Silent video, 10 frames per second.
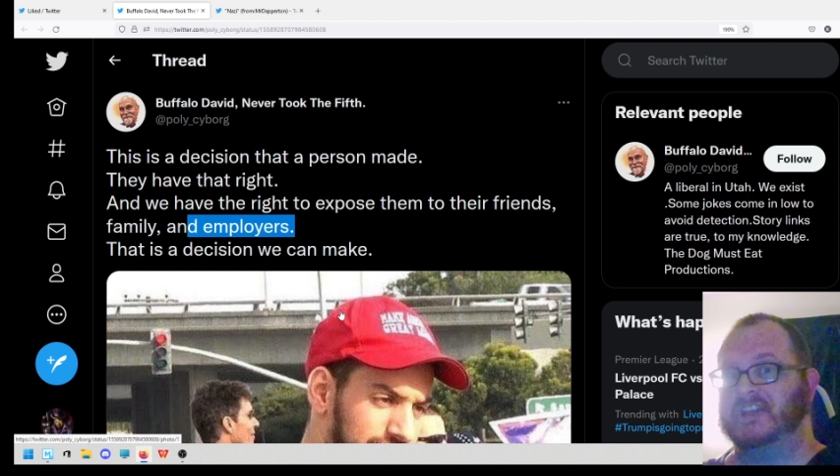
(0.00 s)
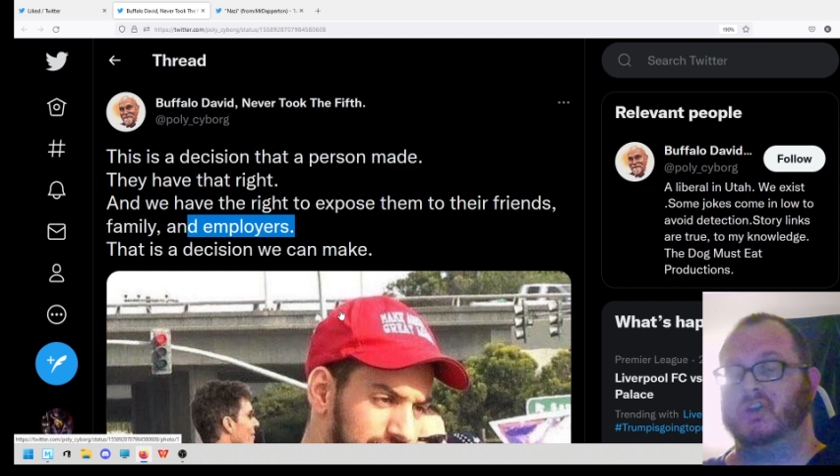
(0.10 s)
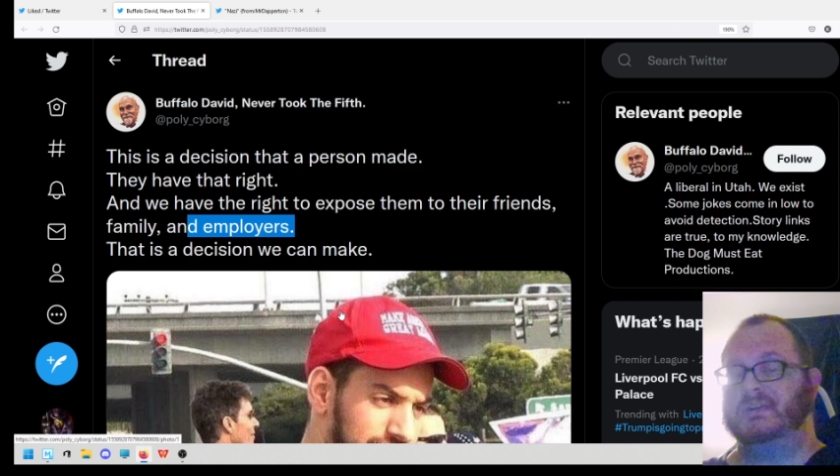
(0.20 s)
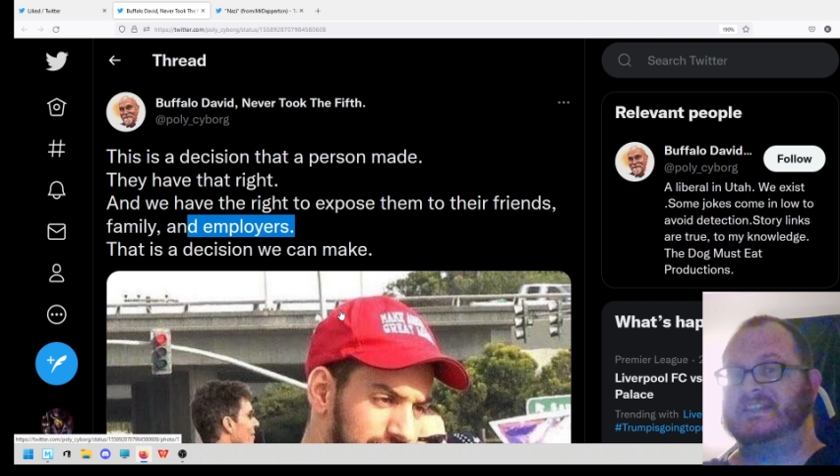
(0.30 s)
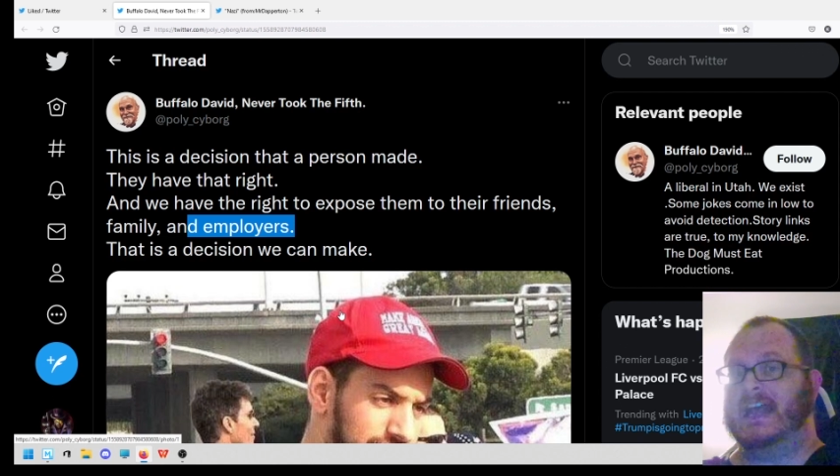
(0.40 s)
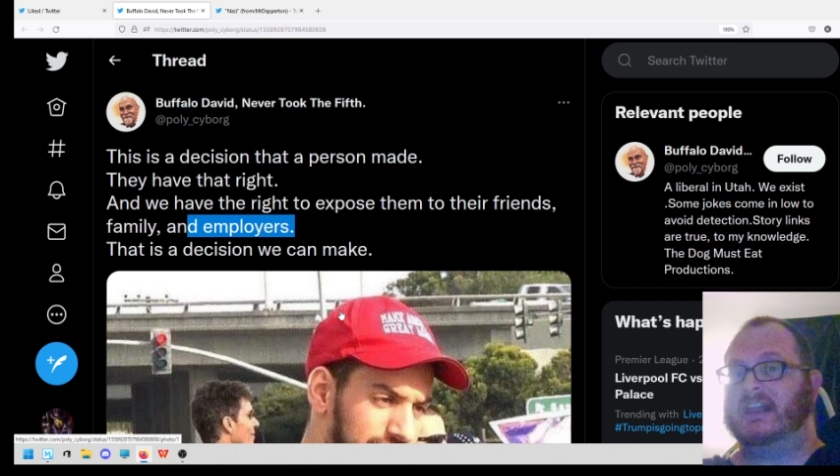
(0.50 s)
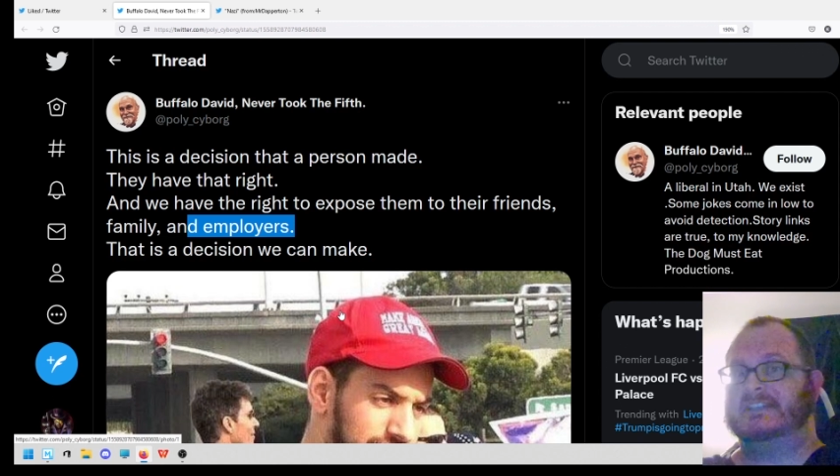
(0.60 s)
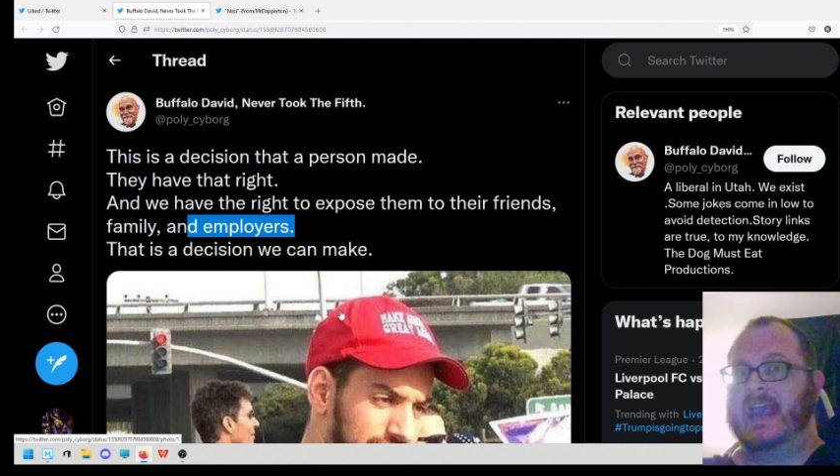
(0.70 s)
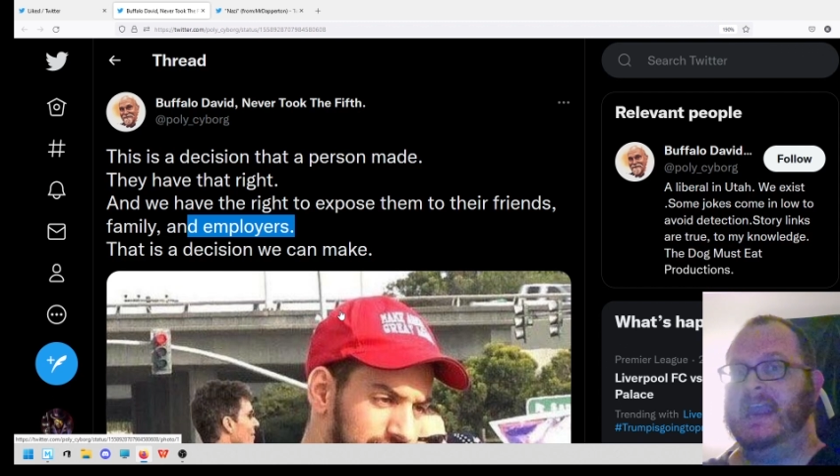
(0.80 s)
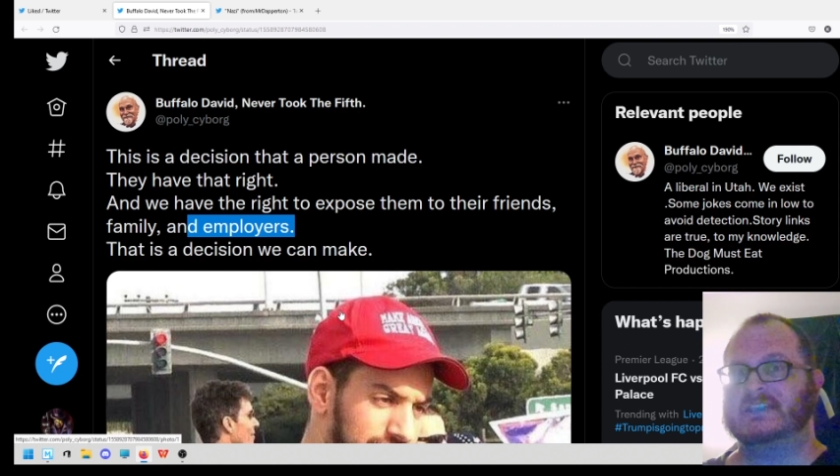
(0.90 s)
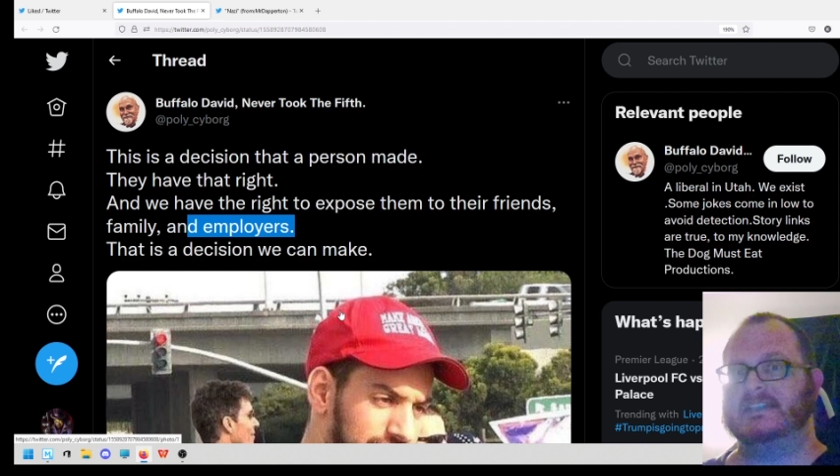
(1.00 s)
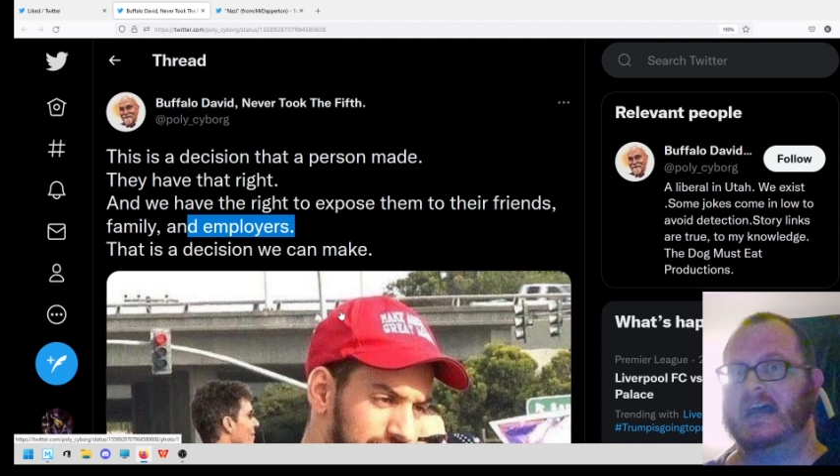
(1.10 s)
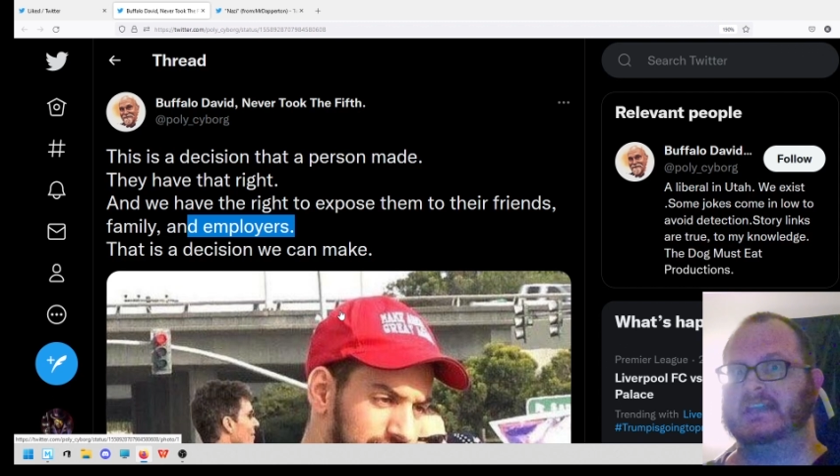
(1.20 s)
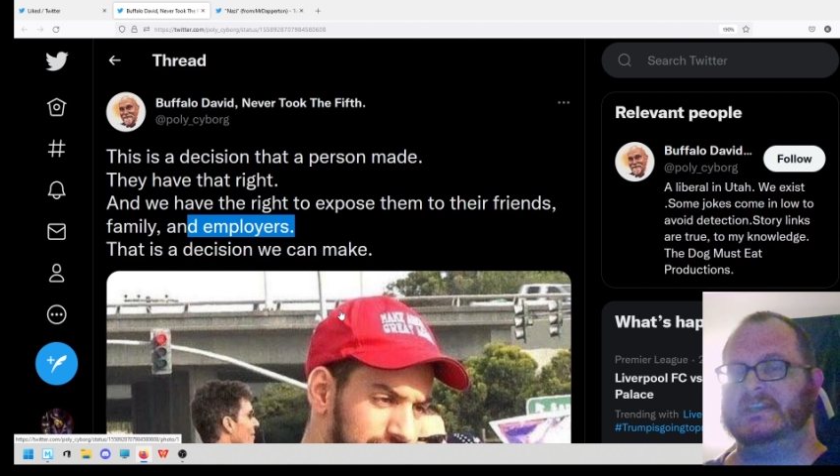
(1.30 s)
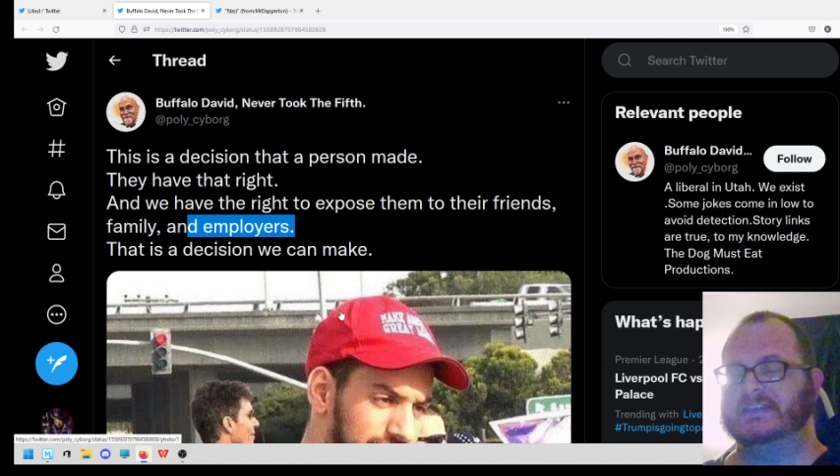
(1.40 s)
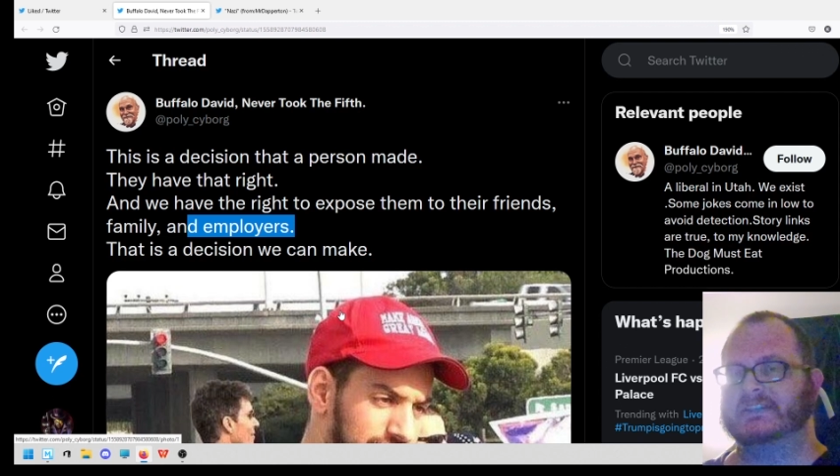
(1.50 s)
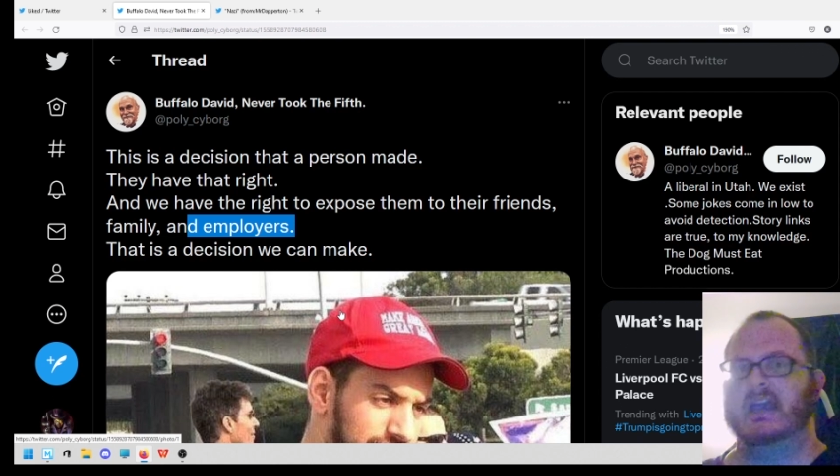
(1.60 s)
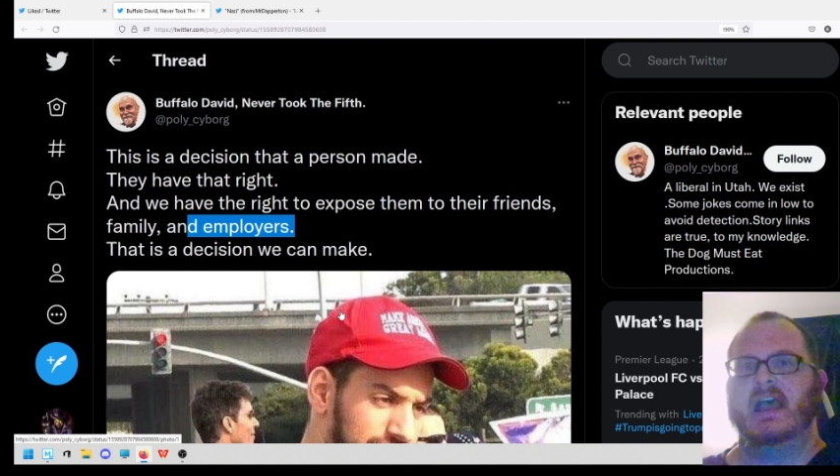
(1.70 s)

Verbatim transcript: Joey Salads hates Nazis.